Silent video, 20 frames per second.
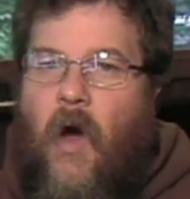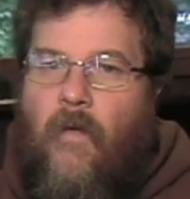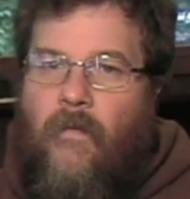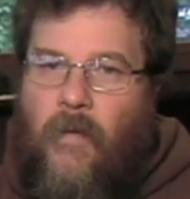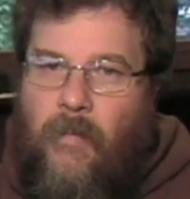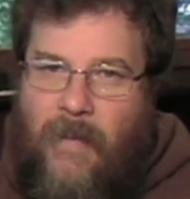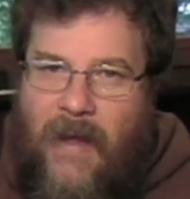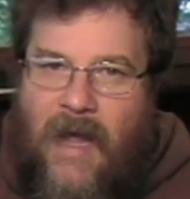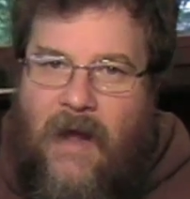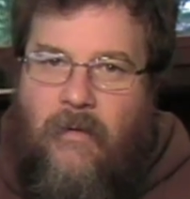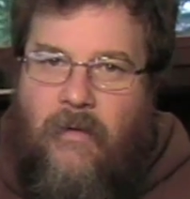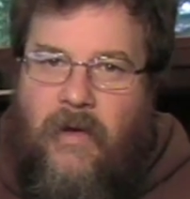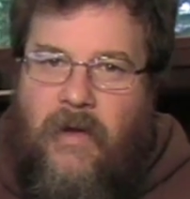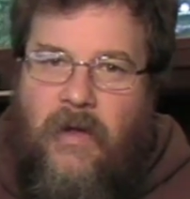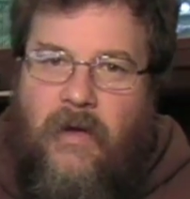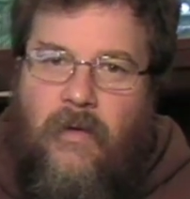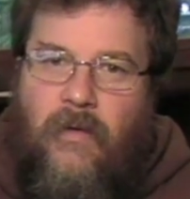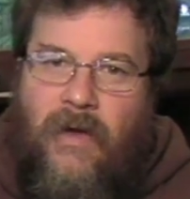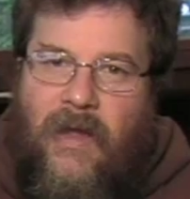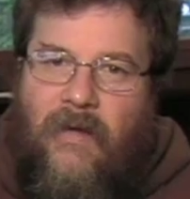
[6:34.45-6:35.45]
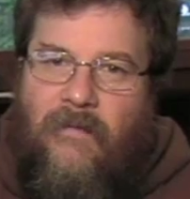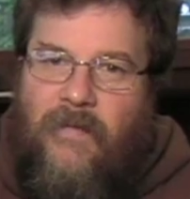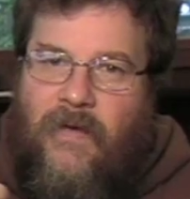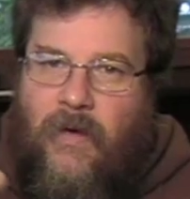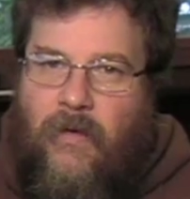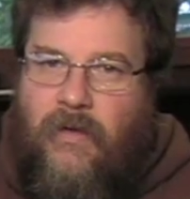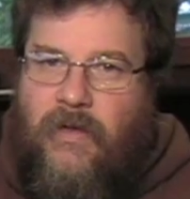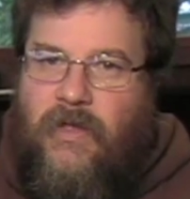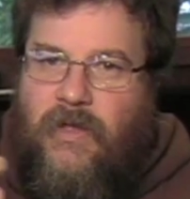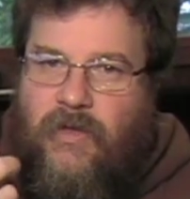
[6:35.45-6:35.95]
overpower you if
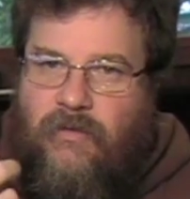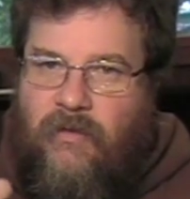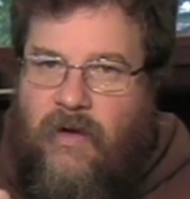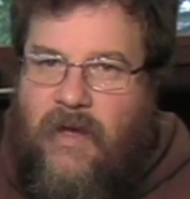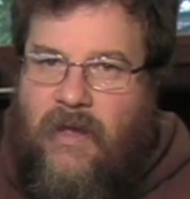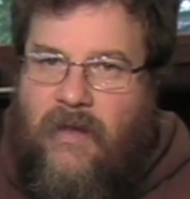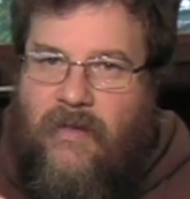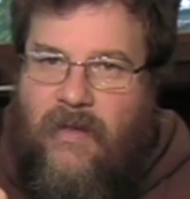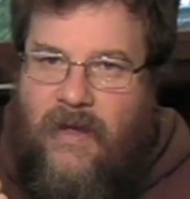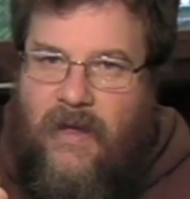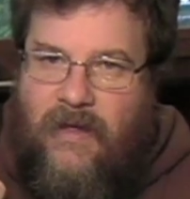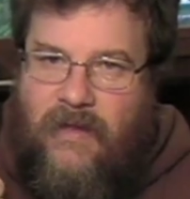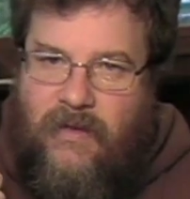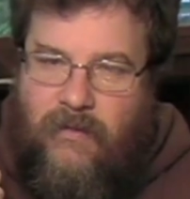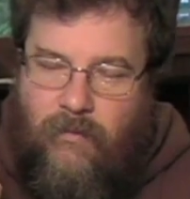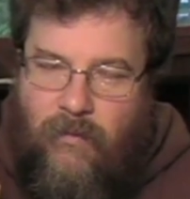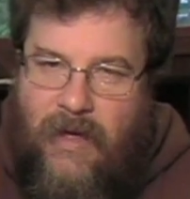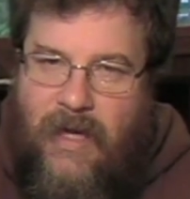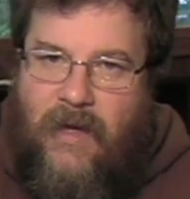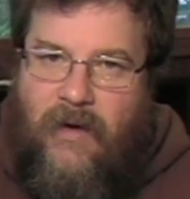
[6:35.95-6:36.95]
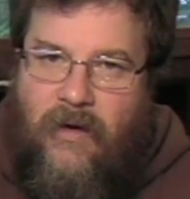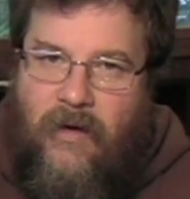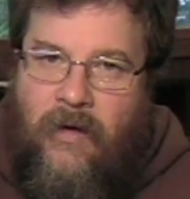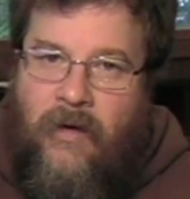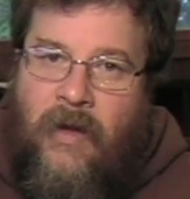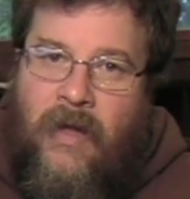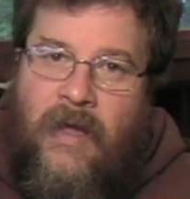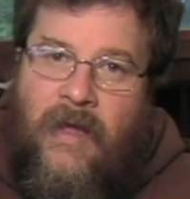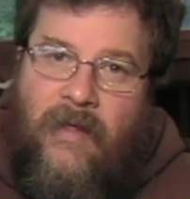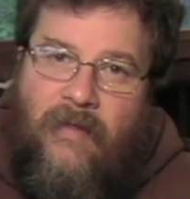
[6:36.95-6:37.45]
your strength is
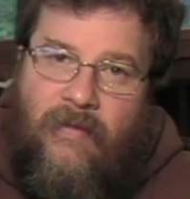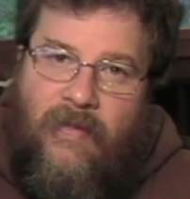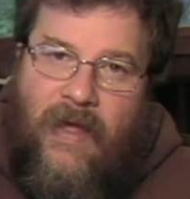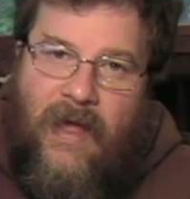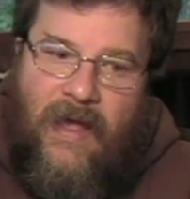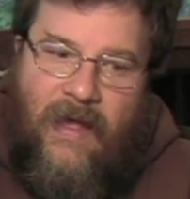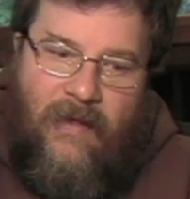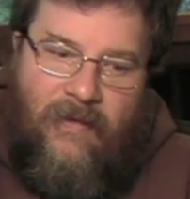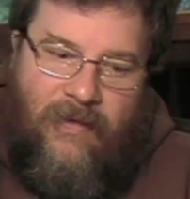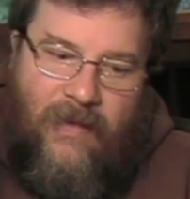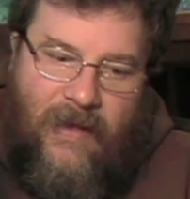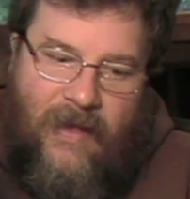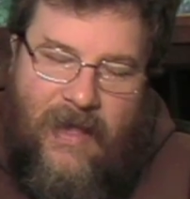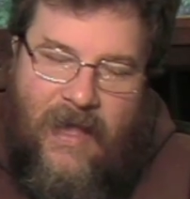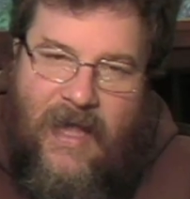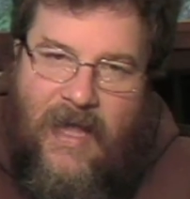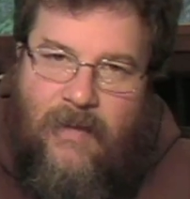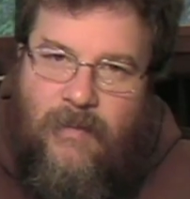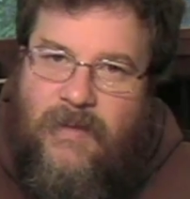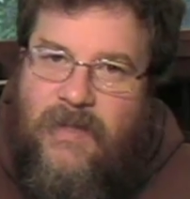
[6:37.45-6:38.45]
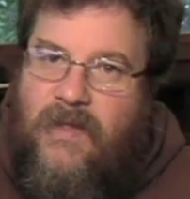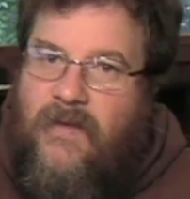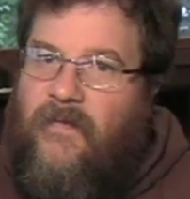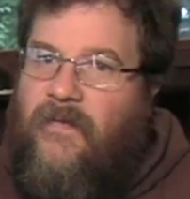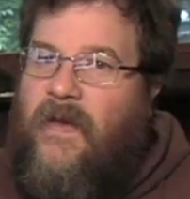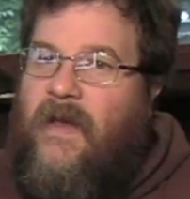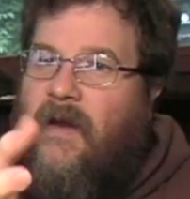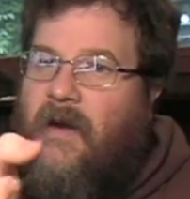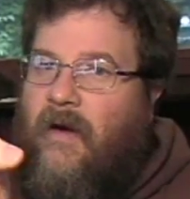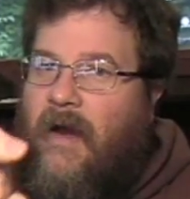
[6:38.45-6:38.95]
weaker than the game's
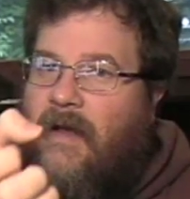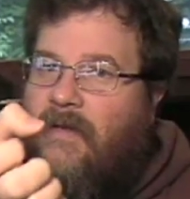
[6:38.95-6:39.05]
fear.